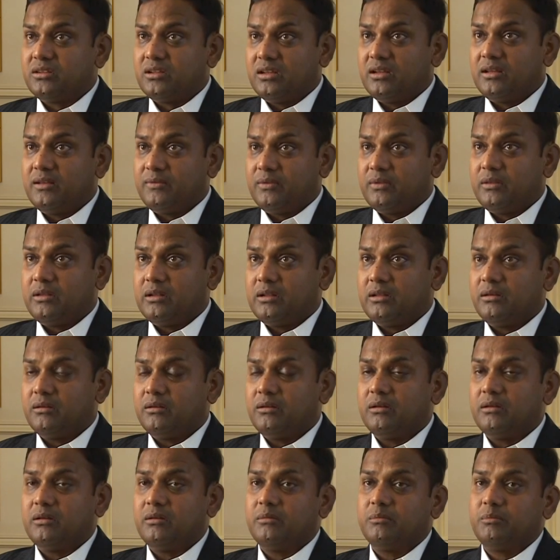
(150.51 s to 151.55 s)
uh,
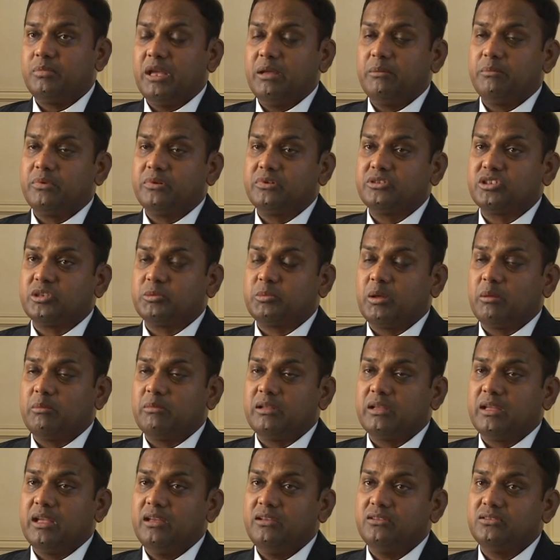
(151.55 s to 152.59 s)
uh, papers or
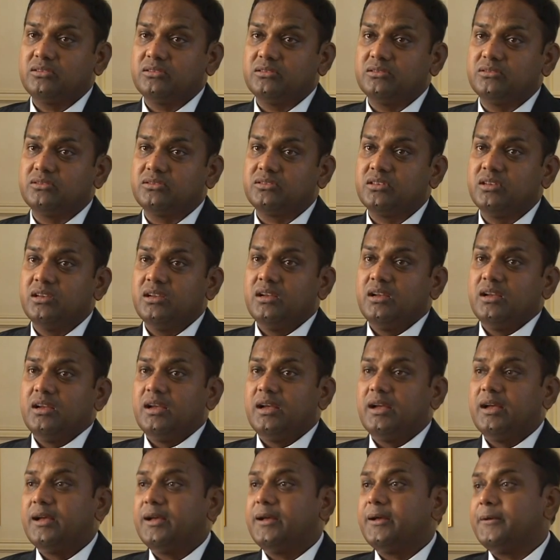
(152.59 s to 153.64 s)
publications,
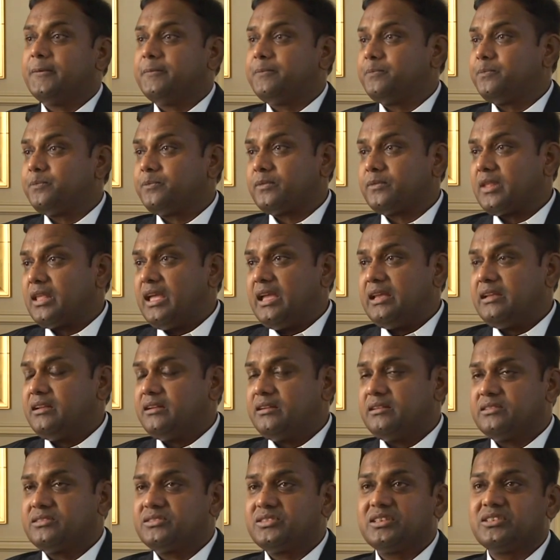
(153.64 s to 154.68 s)
um,
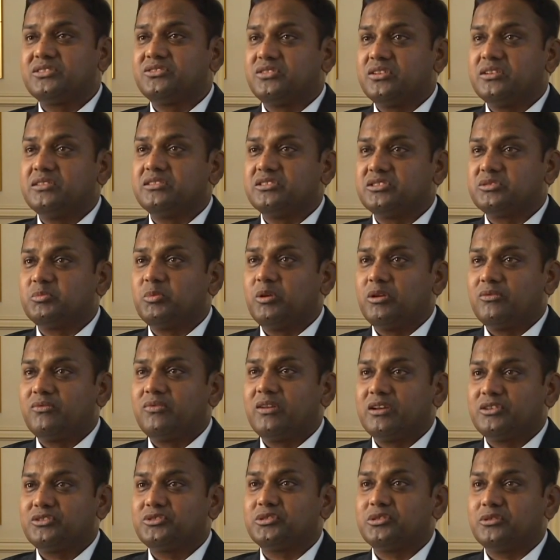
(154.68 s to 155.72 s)
860 is a small
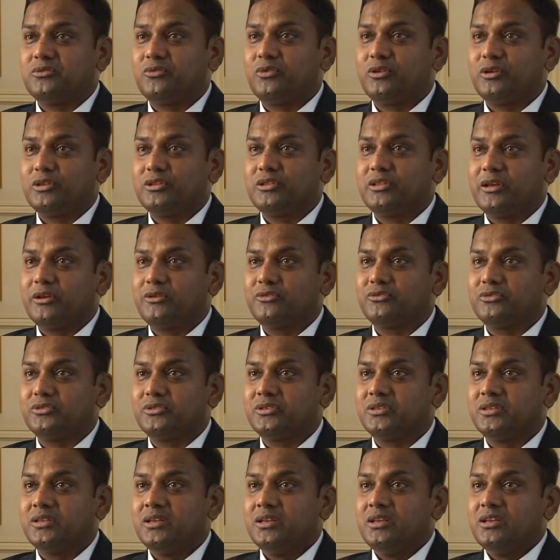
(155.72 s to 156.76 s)
fraction of 40,000. Mm -hmm.